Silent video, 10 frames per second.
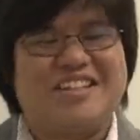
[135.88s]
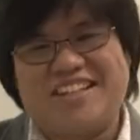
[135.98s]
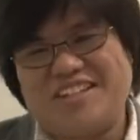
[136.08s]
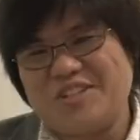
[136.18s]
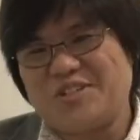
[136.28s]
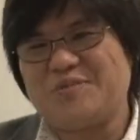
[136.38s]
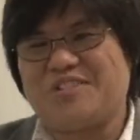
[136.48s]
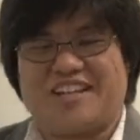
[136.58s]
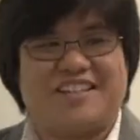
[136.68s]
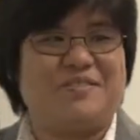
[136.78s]
The YouTube
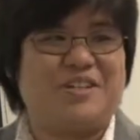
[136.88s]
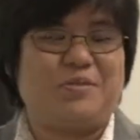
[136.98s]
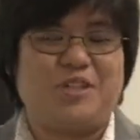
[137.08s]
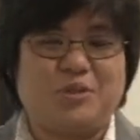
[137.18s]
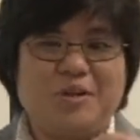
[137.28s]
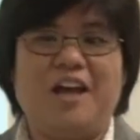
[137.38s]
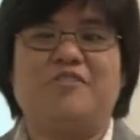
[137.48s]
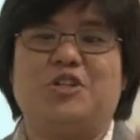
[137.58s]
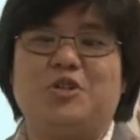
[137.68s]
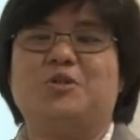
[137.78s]
channel, we do
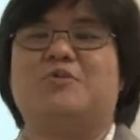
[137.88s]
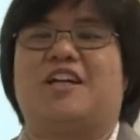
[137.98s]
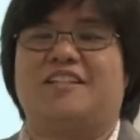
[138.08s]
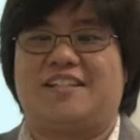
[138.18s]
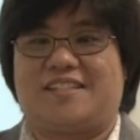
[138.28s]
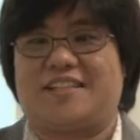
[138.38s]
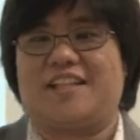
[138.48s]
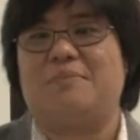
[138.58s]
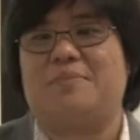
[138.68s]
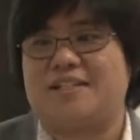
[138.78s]
have a YouTube channel set
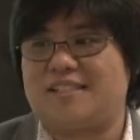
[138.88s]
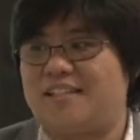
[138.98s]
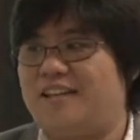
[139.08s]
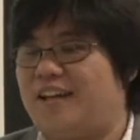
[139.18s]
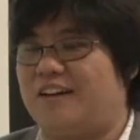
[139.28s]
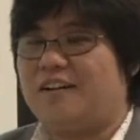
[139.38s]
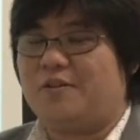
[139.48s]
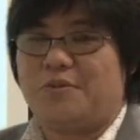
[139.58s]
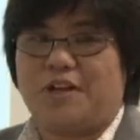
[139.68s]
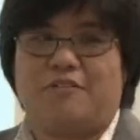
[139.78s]
up by CEL,
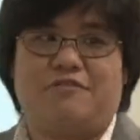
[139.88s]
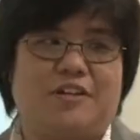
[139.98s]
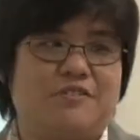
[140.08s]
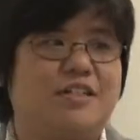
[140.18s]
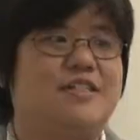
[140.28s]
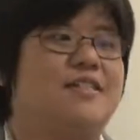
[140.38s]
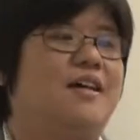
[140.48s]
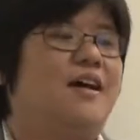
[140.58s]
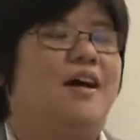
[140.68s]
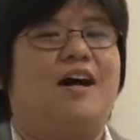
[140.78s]
and we have various
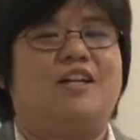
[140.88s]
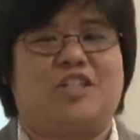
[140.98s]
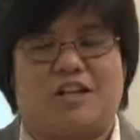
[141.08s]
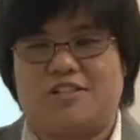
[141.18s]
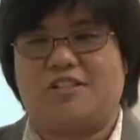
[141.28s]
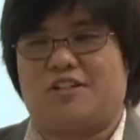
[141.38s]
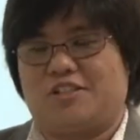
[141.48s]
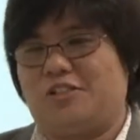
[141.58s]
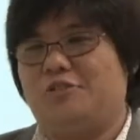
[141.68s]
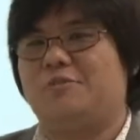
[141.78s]
sharings on
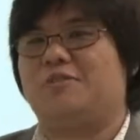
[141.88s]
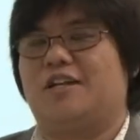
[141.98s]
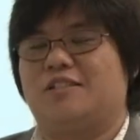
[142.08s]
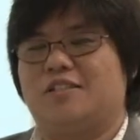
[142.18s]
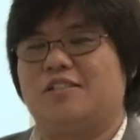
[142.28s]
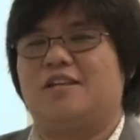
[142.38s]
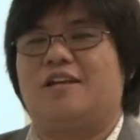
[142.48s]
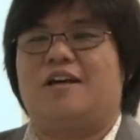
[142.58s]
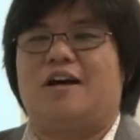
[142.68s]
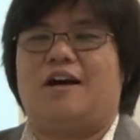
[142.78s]
the YouTube channels.
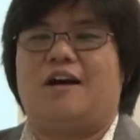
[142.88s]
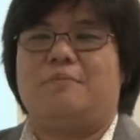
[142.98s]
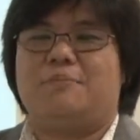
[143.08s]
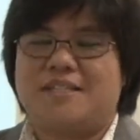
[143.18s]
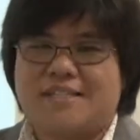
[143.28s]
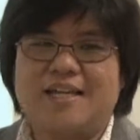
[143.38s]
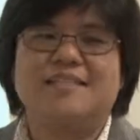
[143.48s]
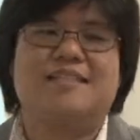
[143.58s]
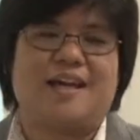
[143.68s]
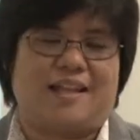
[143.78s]

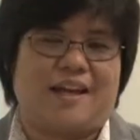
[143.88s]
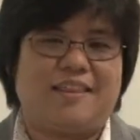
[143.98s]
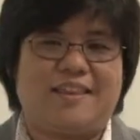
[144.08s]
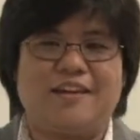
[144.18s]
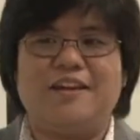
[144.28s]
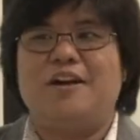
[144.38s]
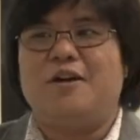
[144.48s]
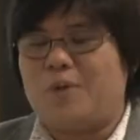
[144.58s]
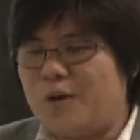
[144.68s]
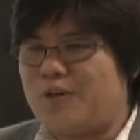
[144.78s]
Besides that, I think
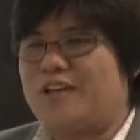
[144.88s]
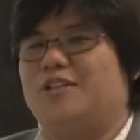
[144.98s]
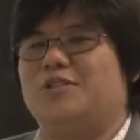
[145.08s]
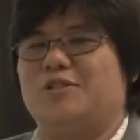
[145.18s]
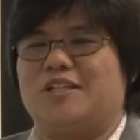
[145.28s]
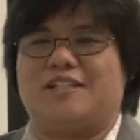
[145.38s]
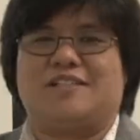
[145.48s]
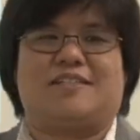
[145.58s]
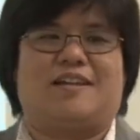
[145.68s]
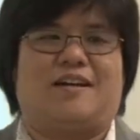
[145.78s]
what we can do
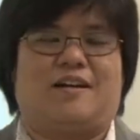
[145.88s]
is,